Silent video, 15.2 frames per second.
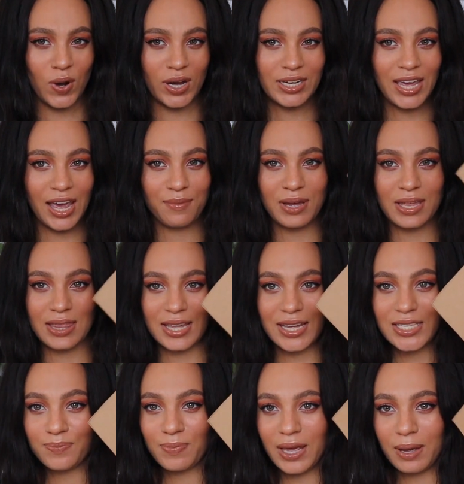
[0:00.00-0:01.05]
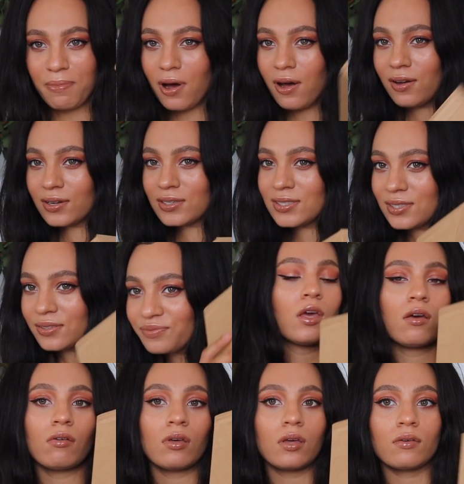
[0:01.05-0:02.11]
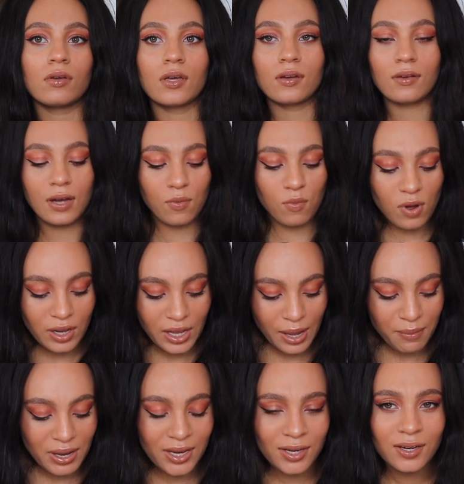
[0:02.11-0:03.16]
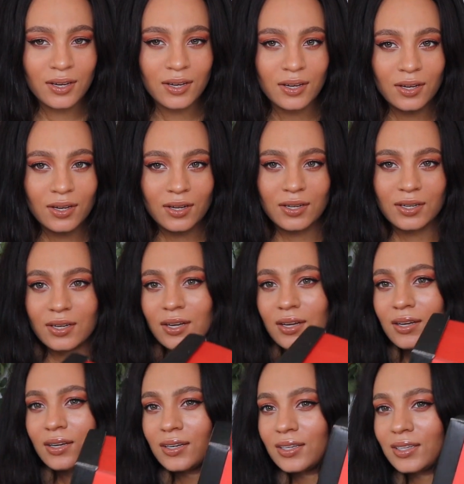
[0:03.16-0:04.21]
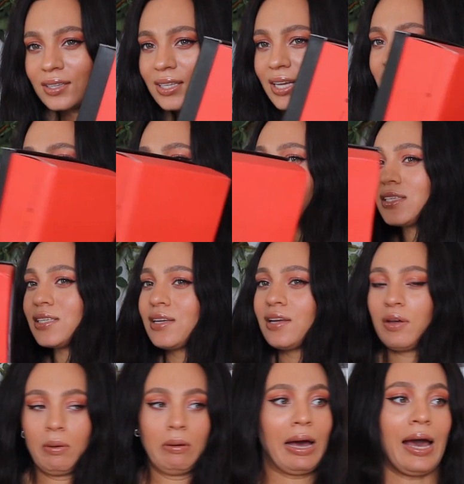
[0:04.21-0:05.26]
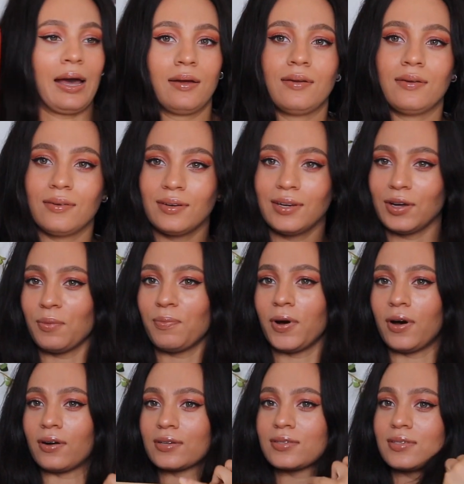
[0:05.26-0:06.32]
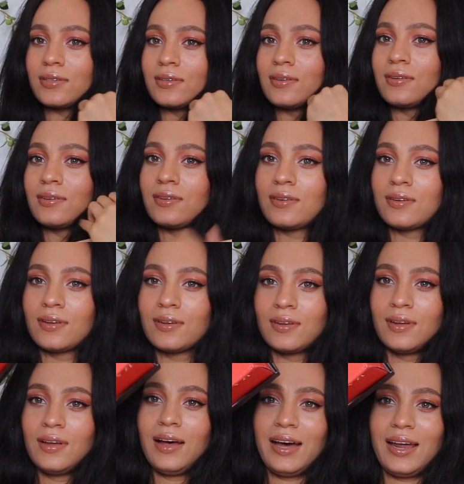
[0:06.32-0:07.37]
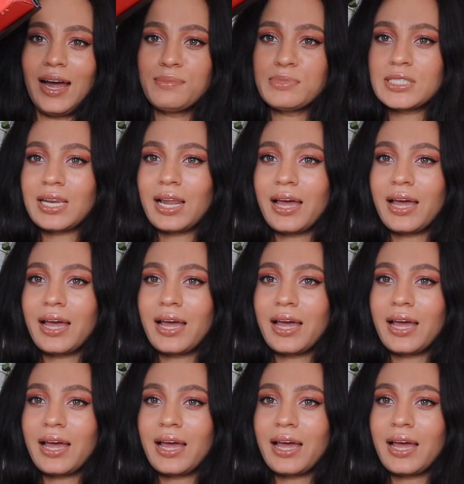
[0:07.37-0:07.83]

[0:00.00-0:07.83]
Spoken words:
One came in this big box, cute, and one came in this little box. And I'm just